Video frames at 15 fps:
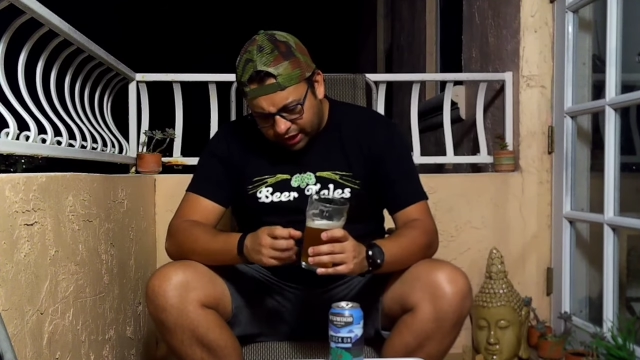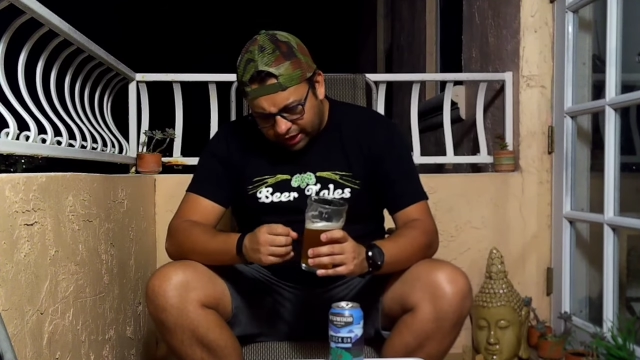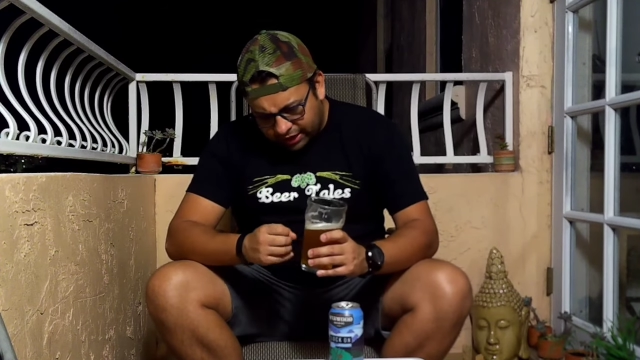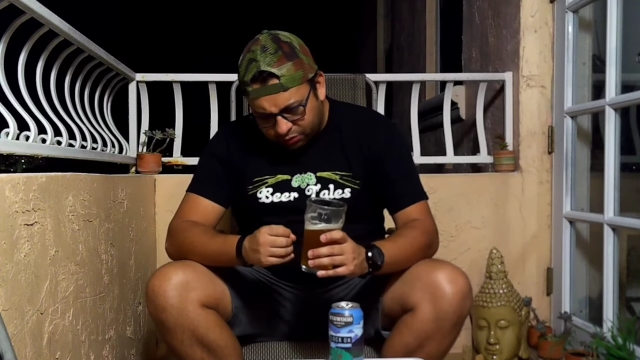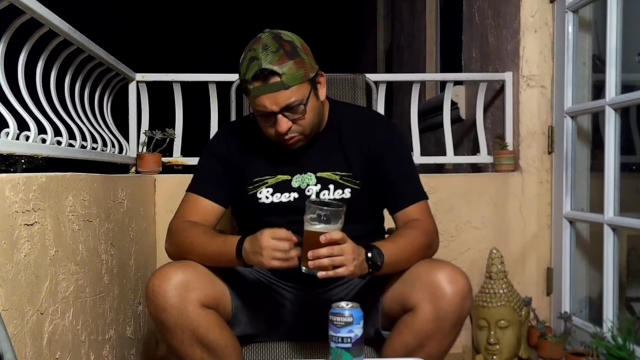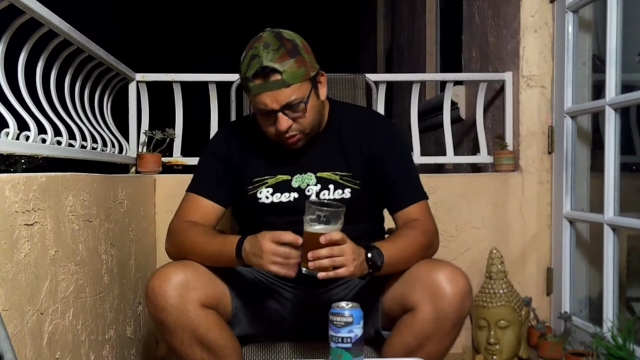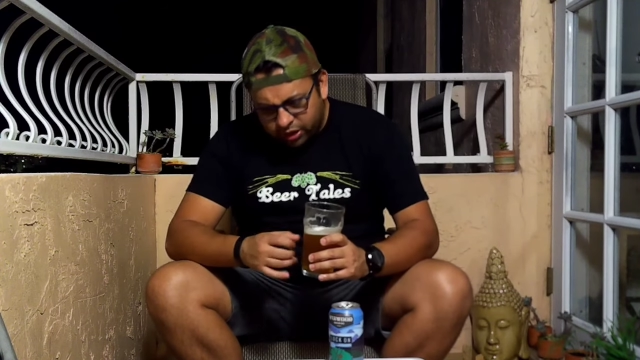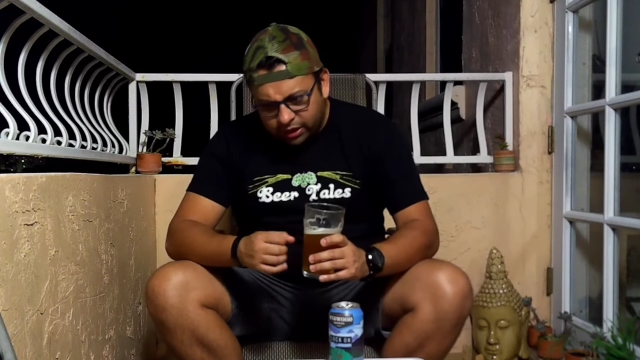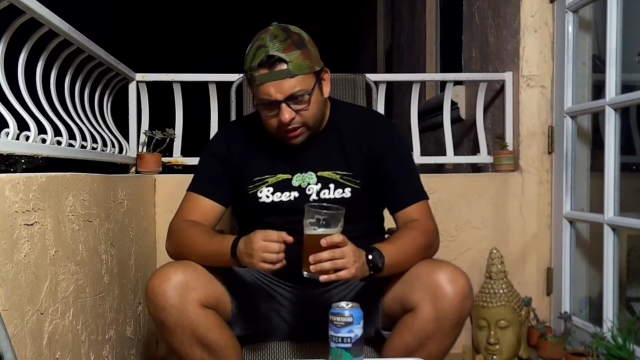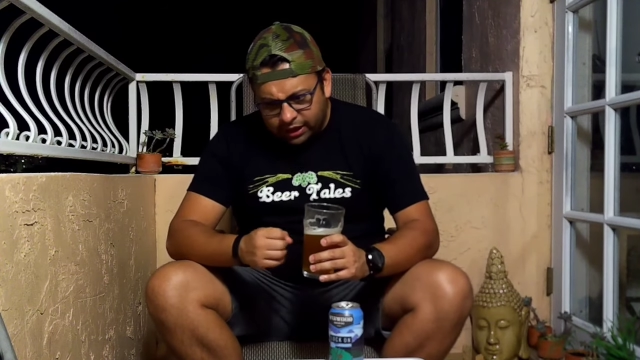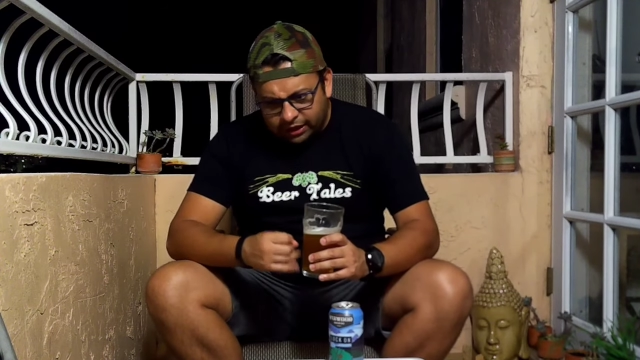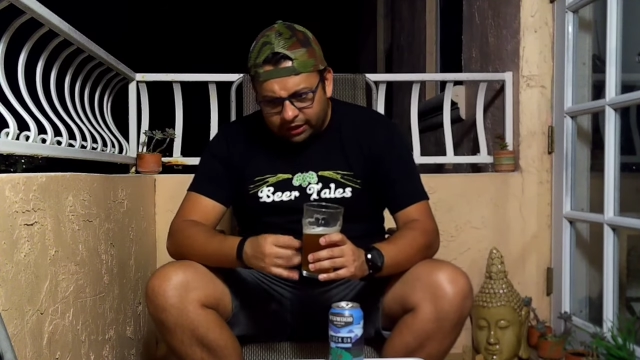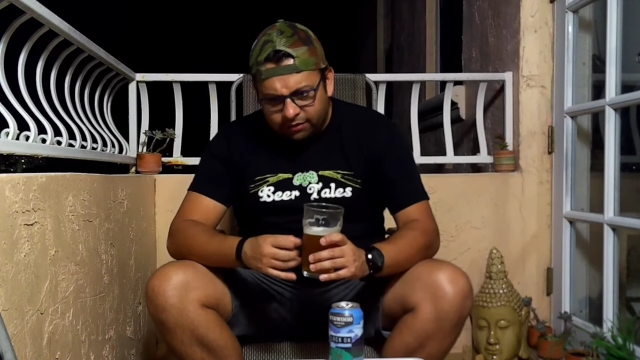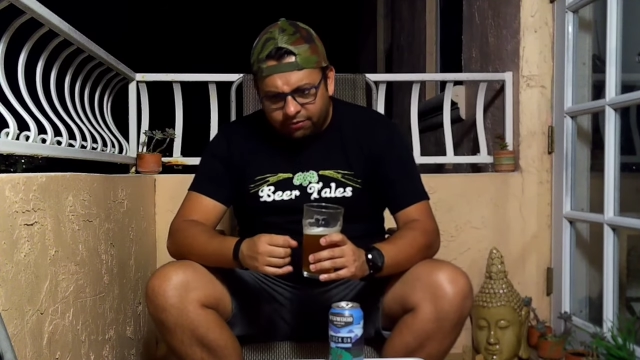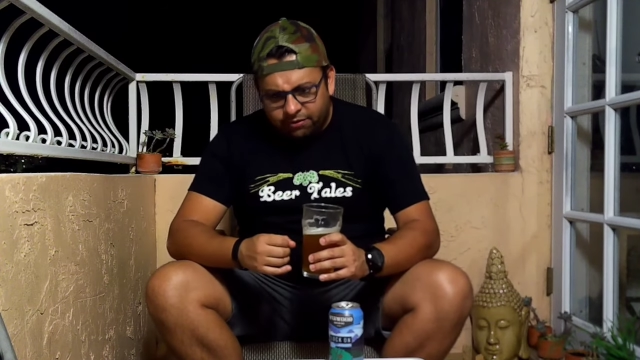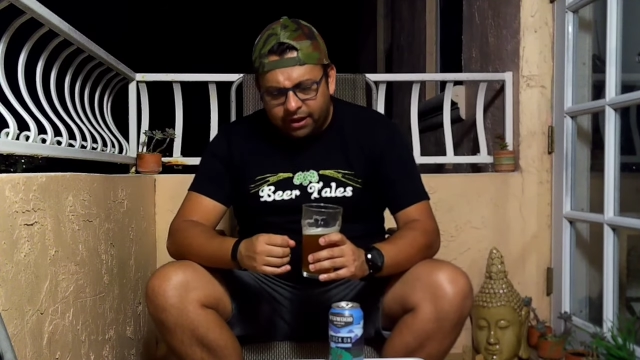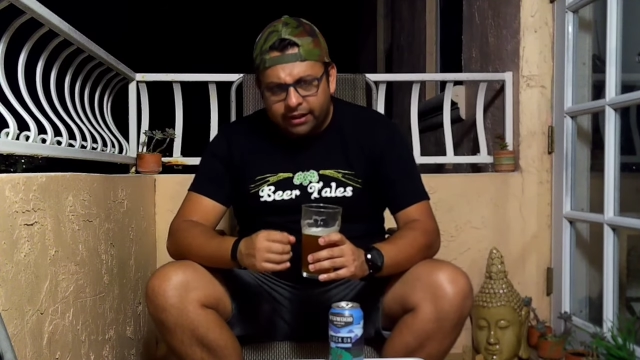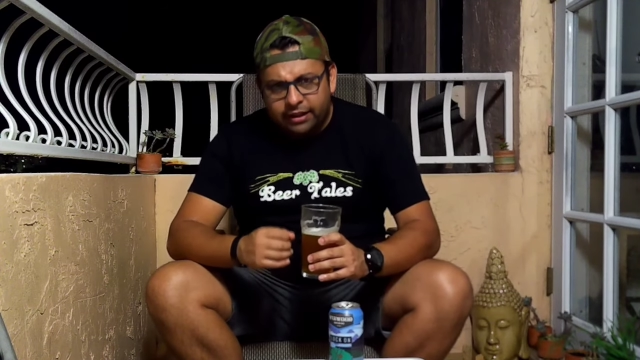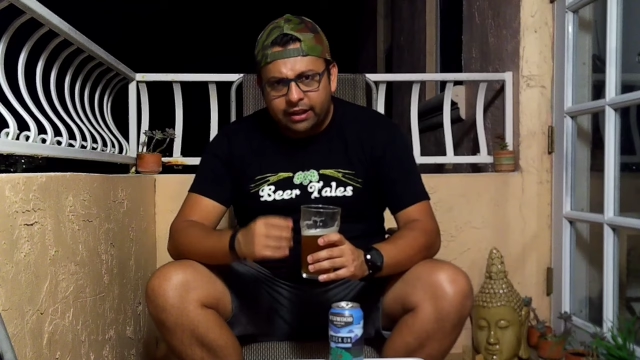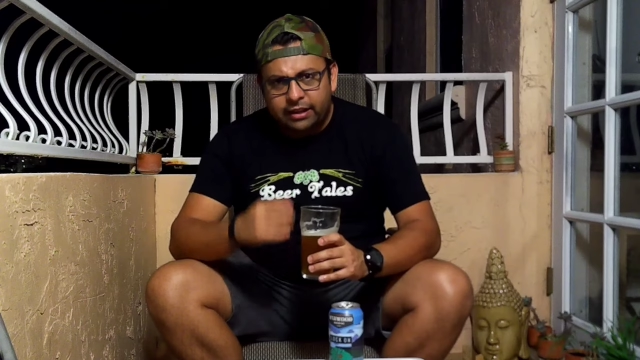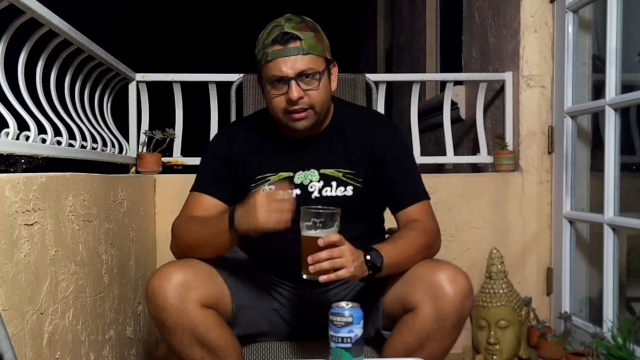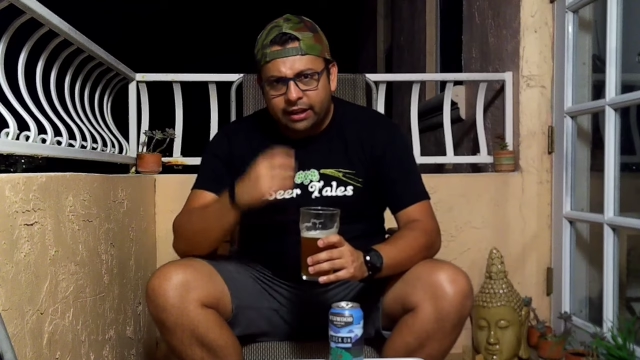I really like the
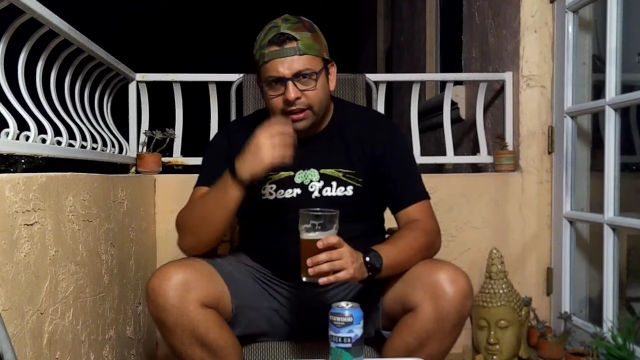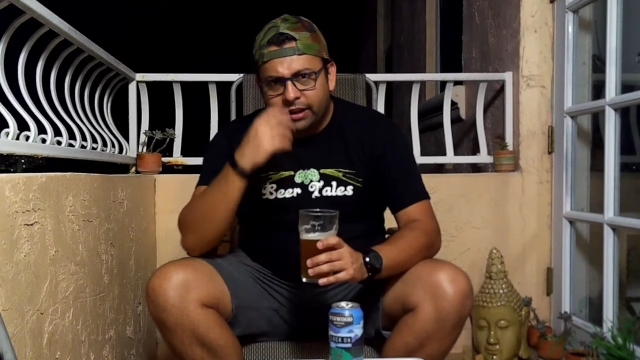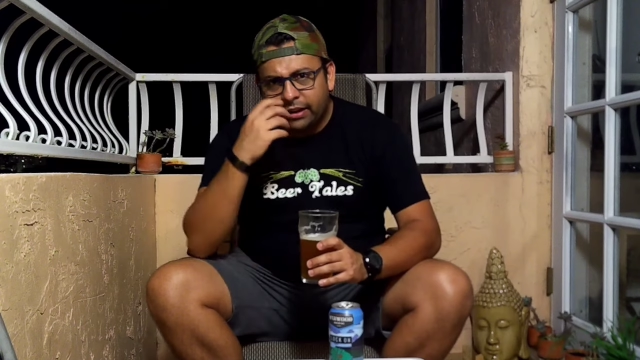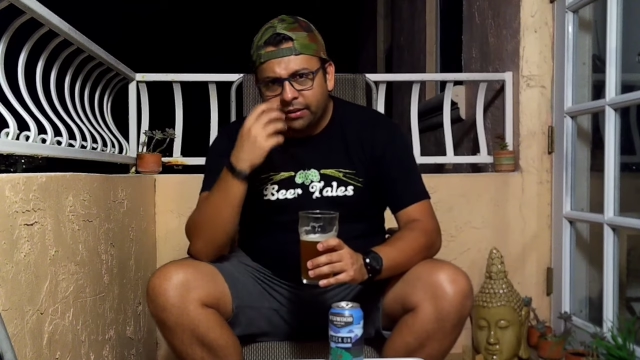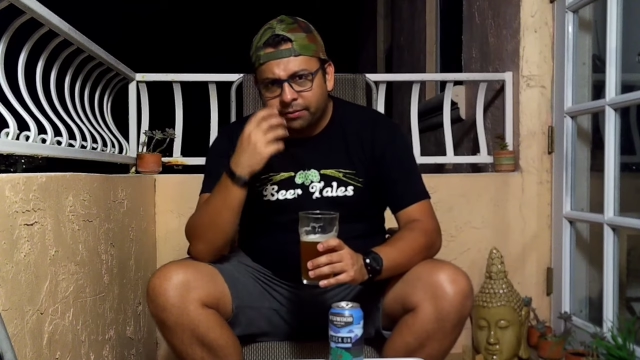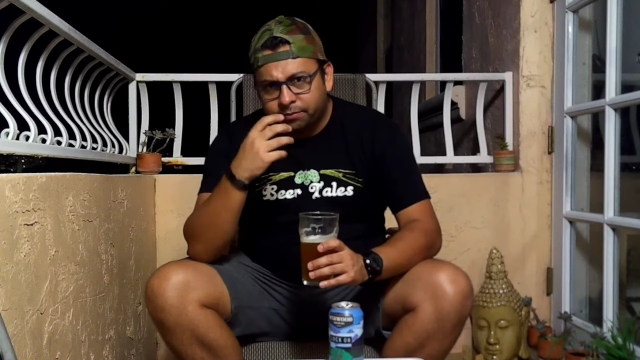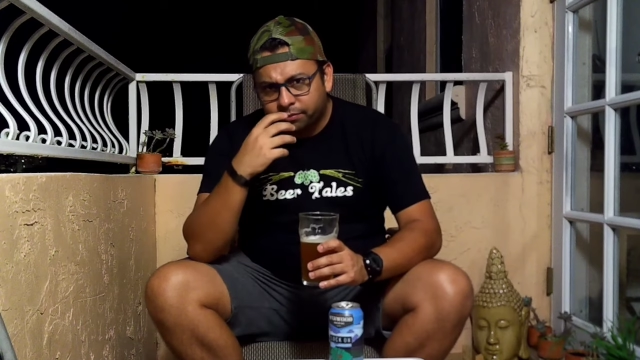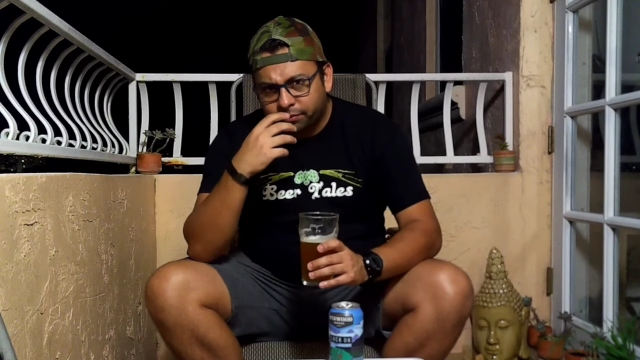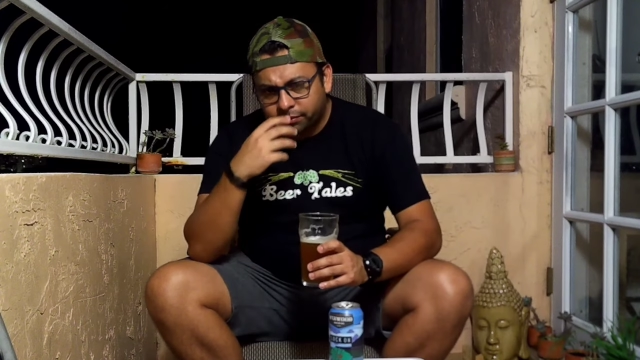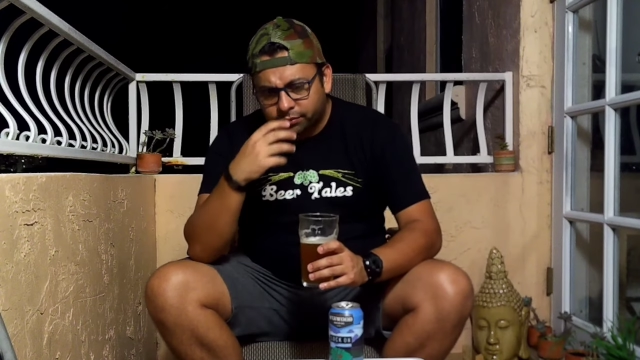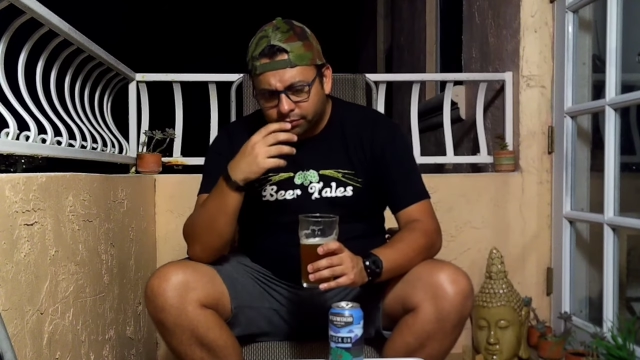fact that you